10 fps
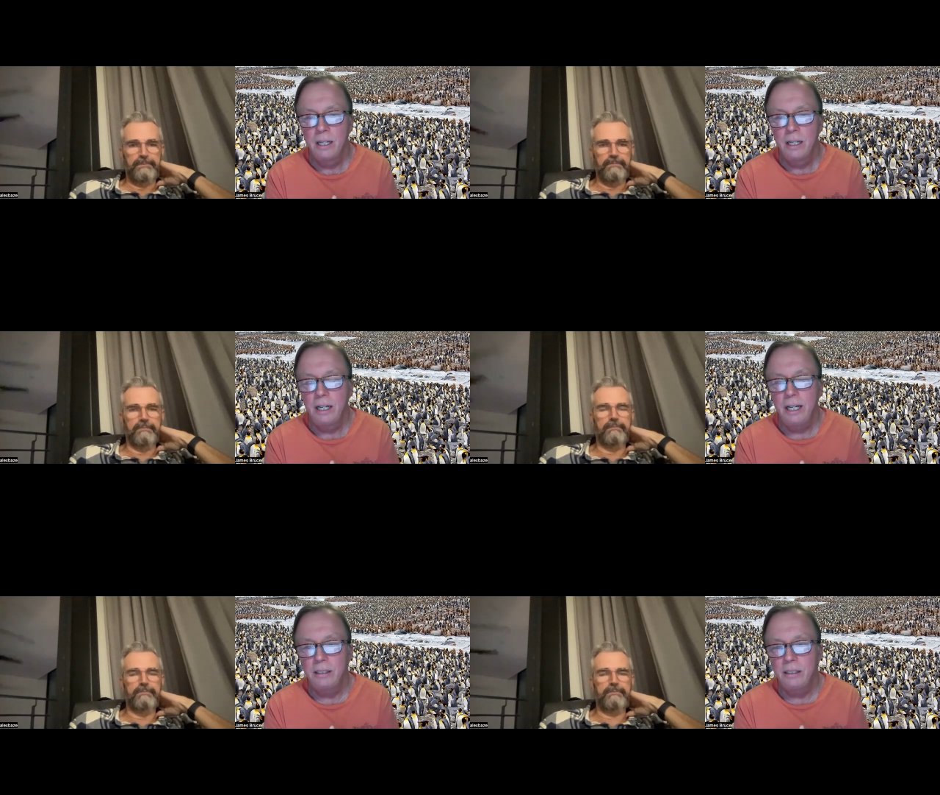
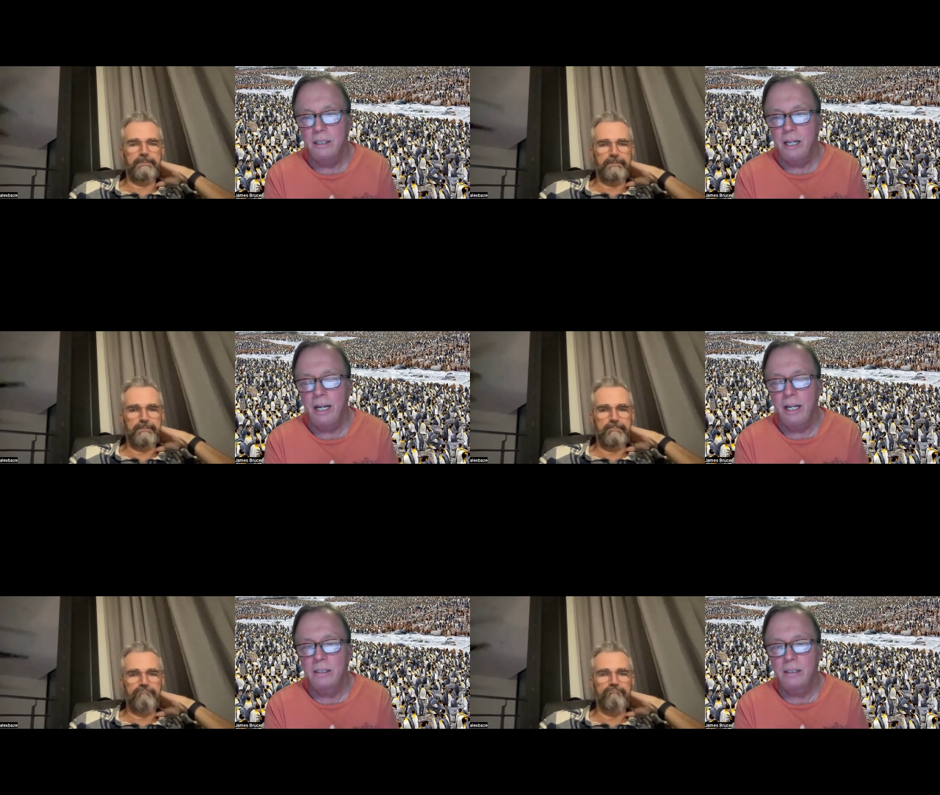Speaker 1: Mm-hmm.
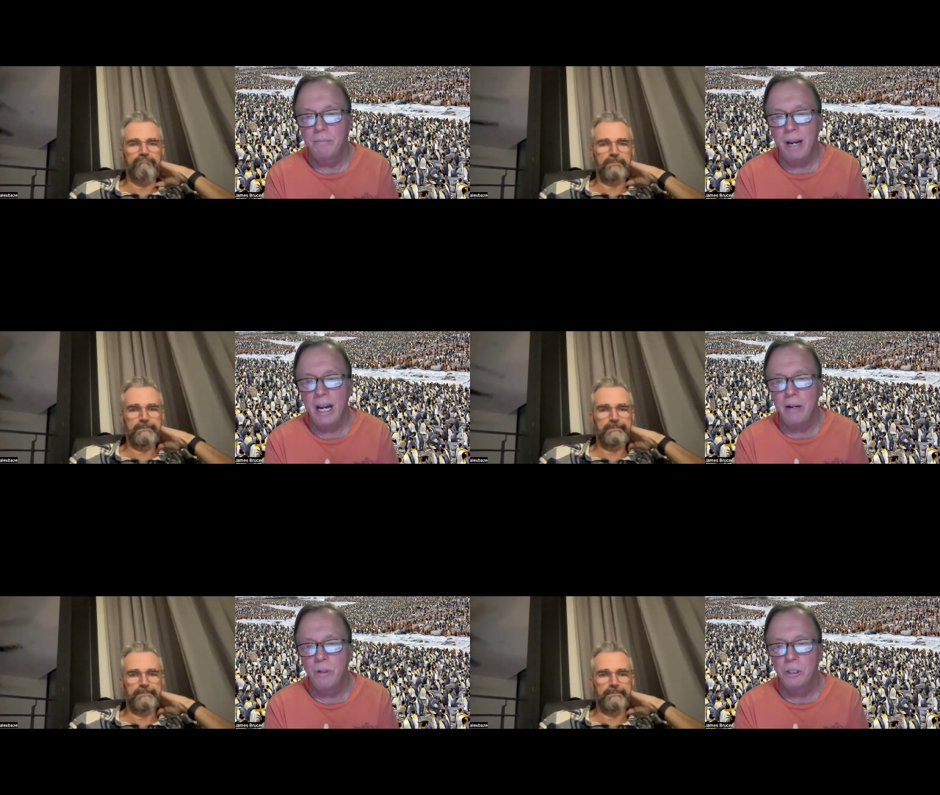It
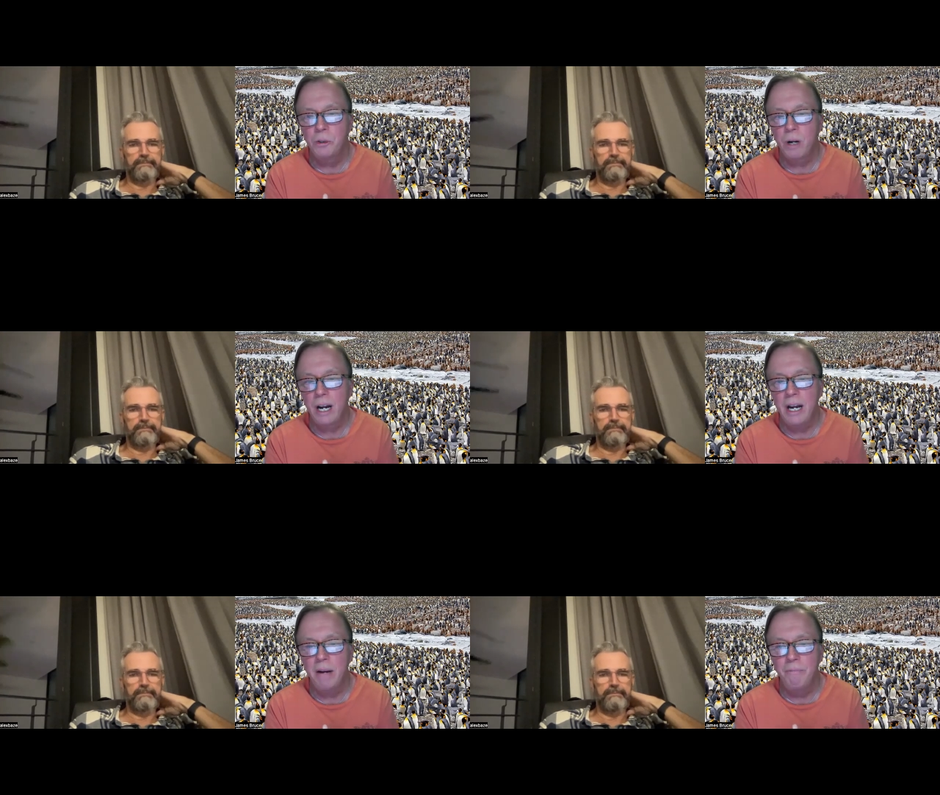man was
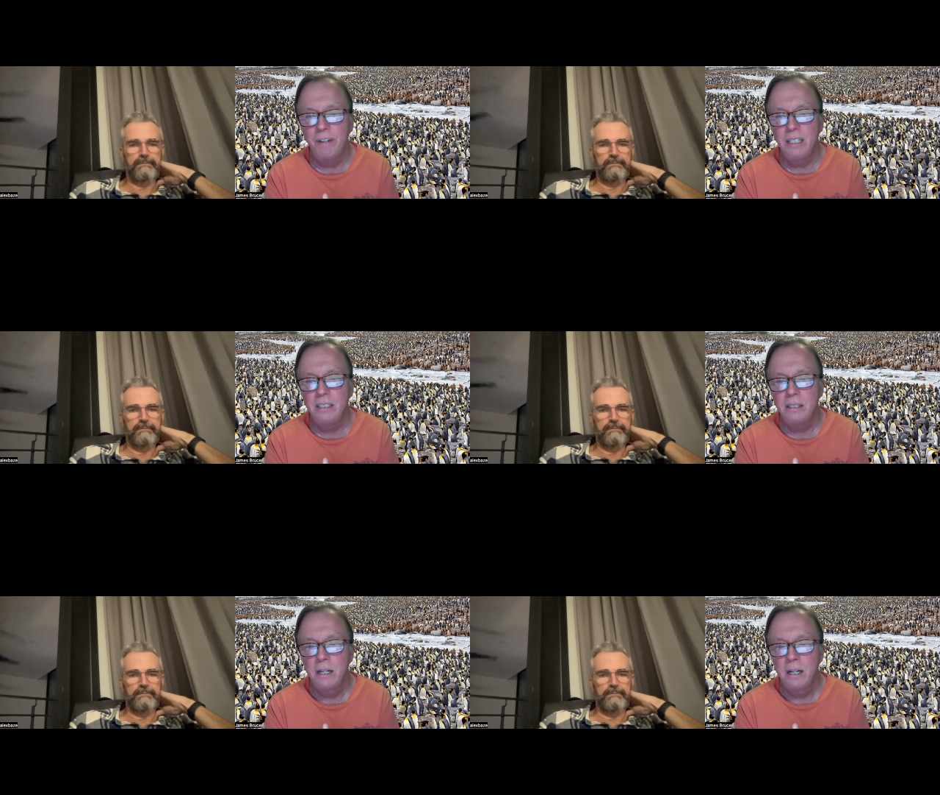
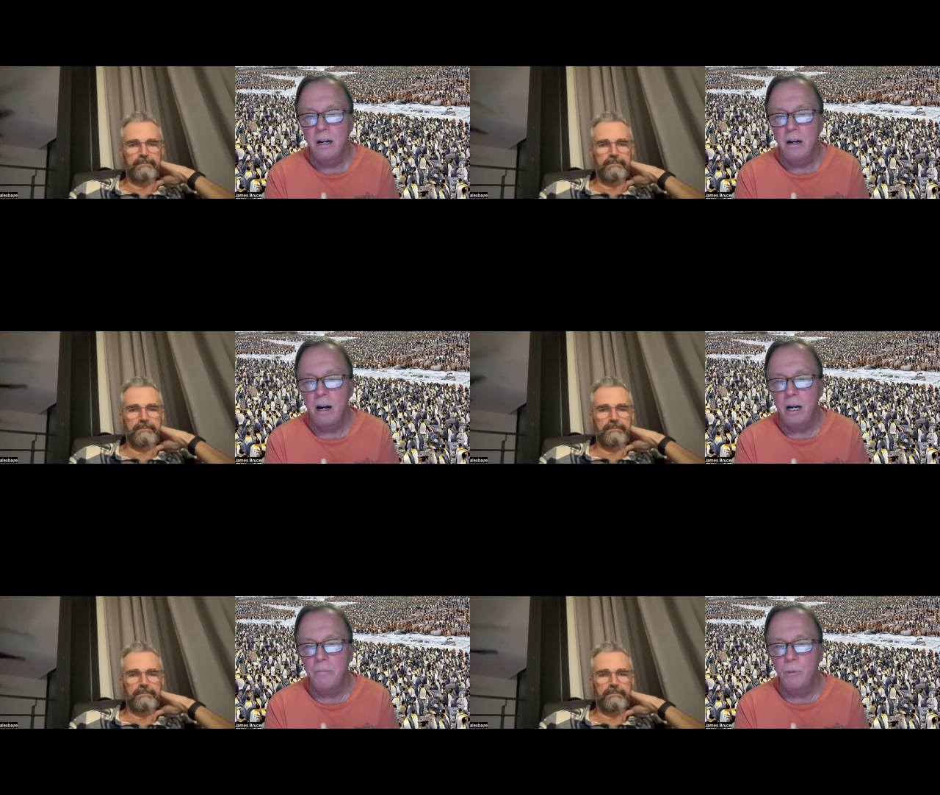triumphant,
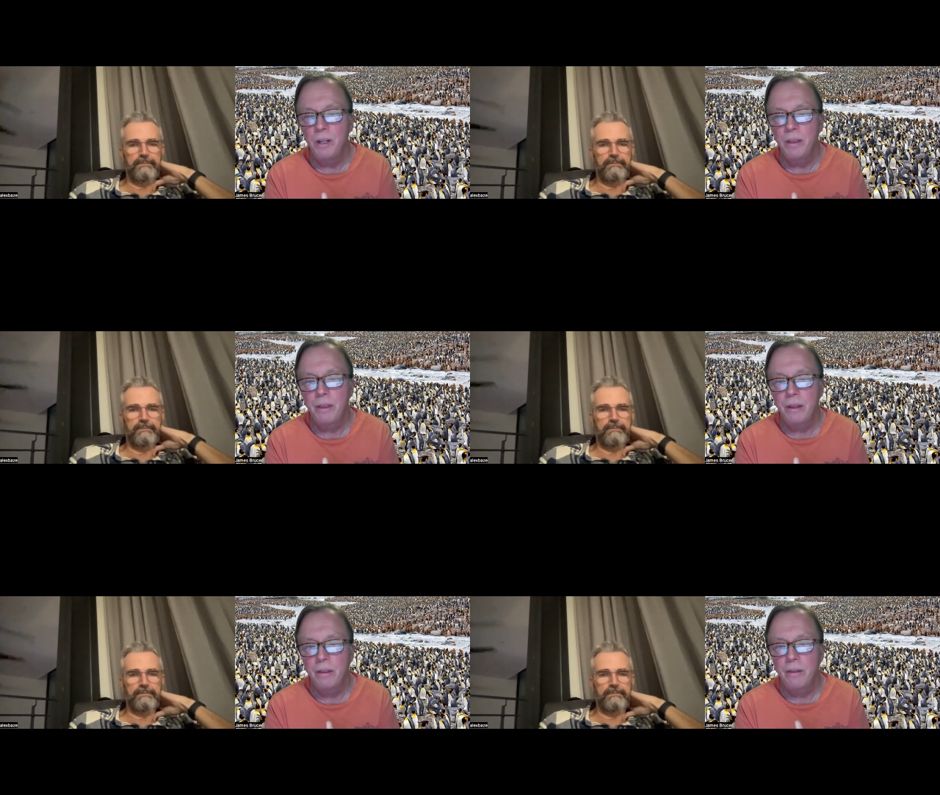armed with
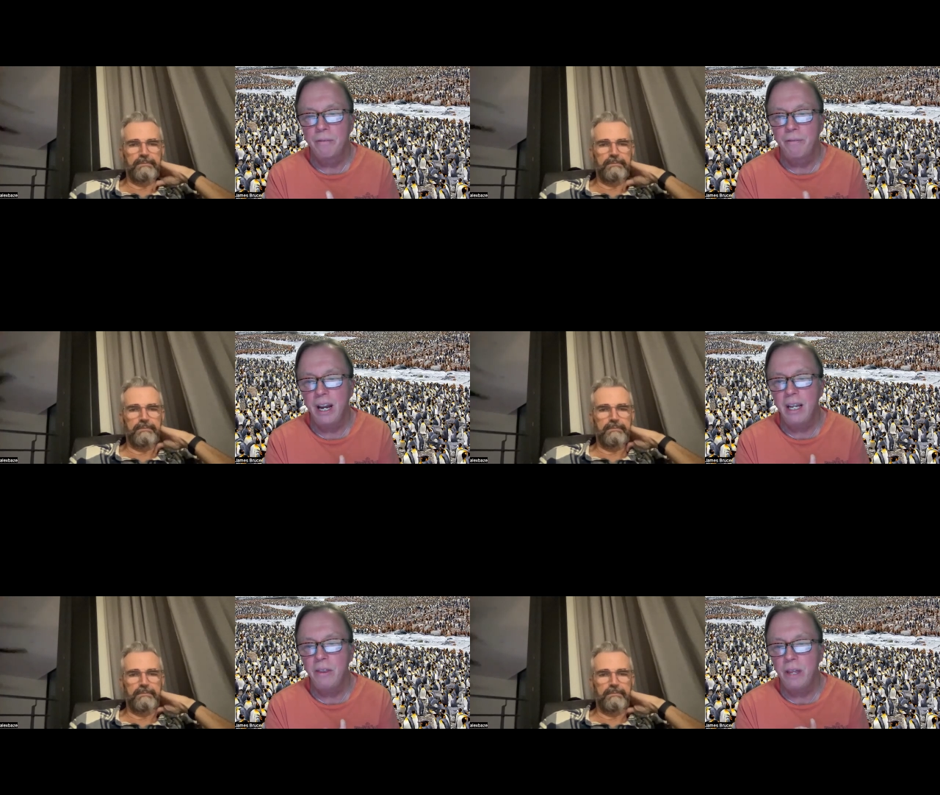the
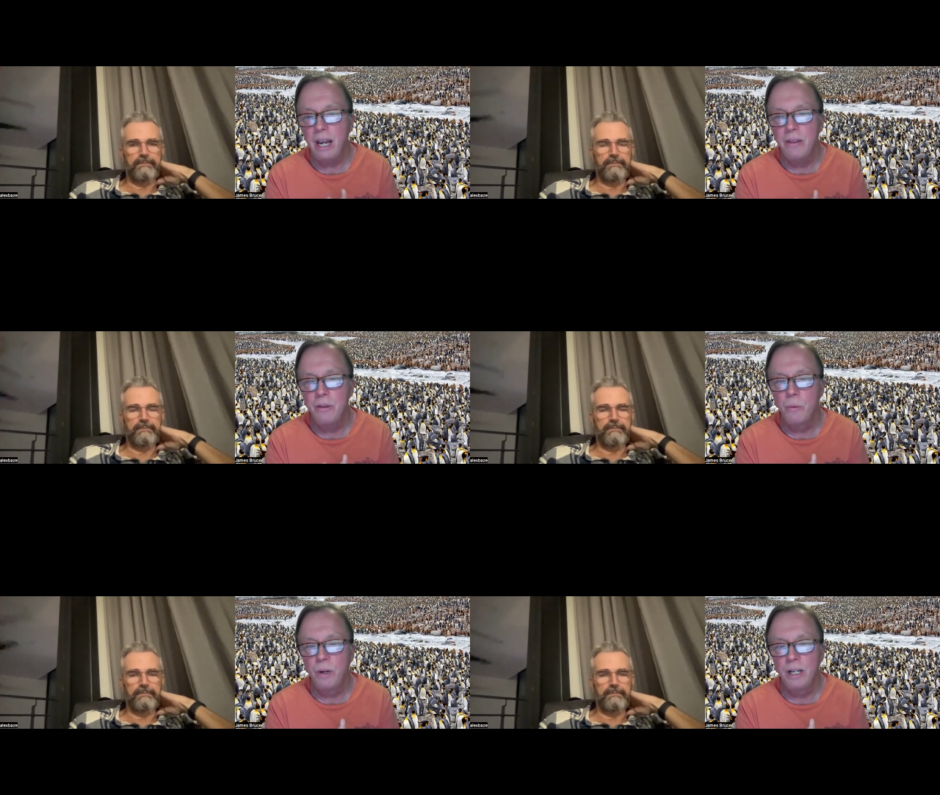faith
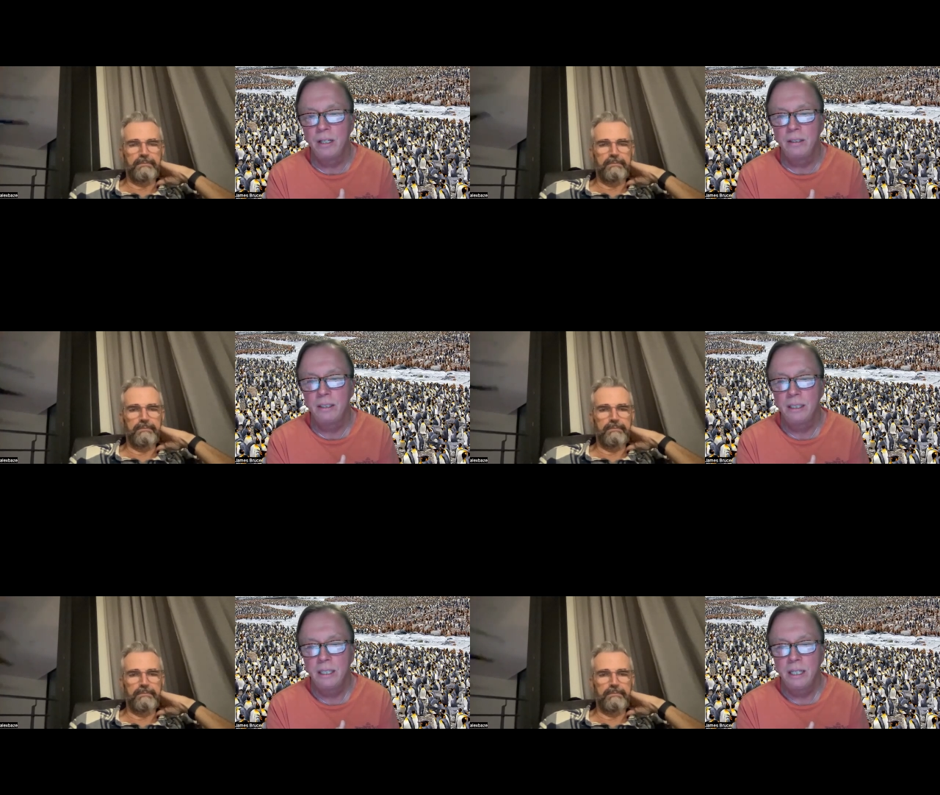and the
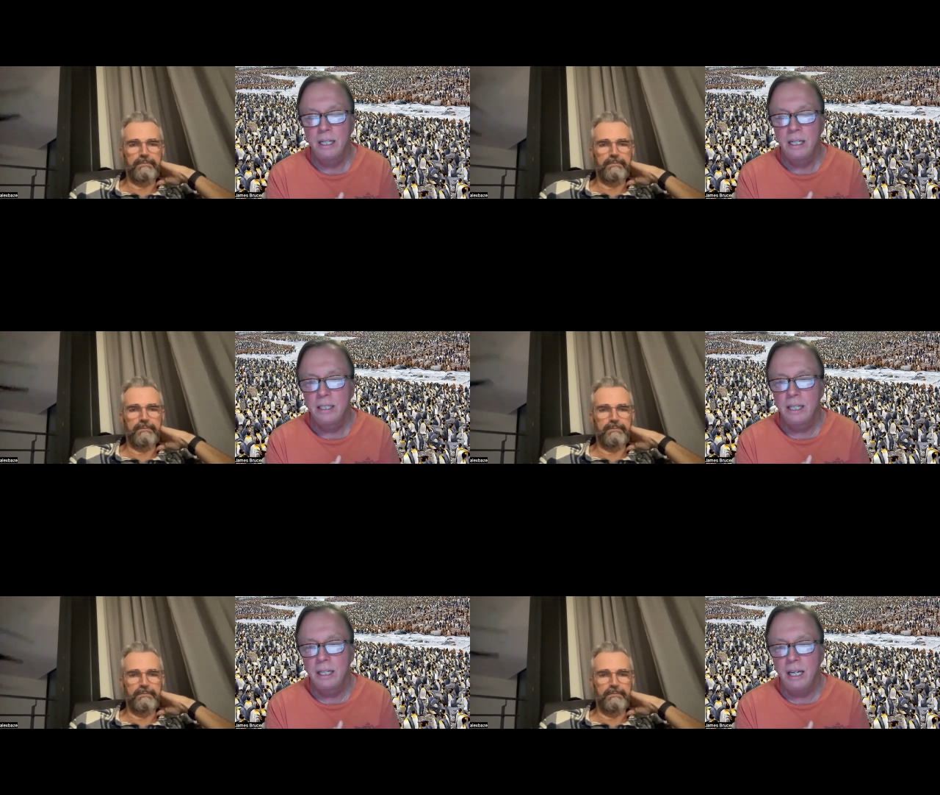will
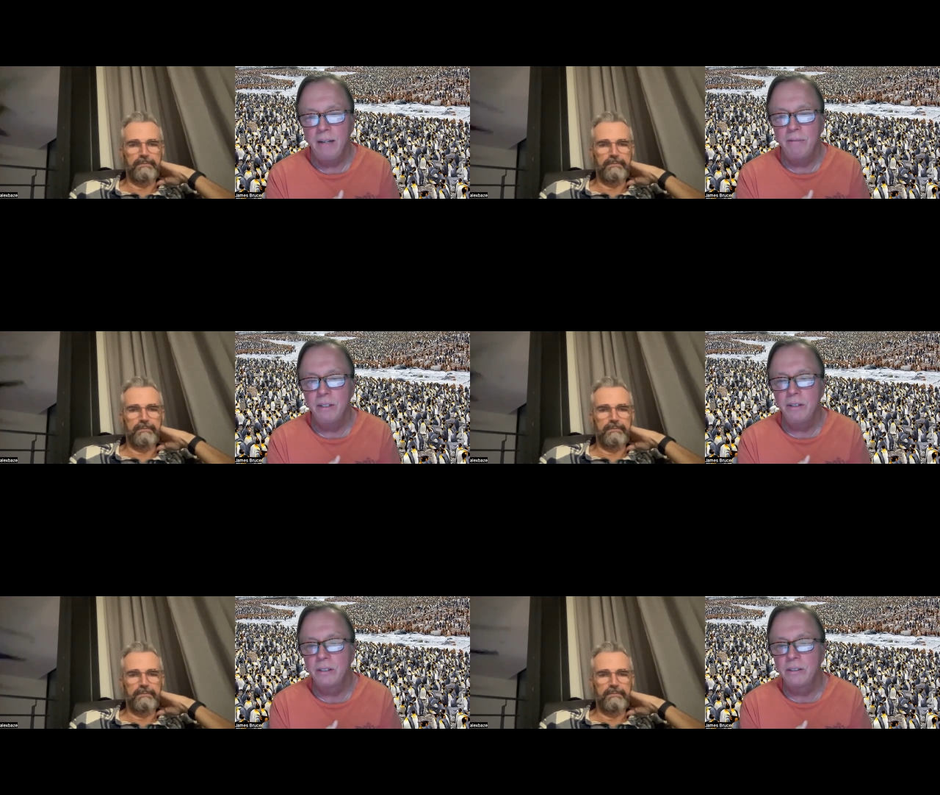that even the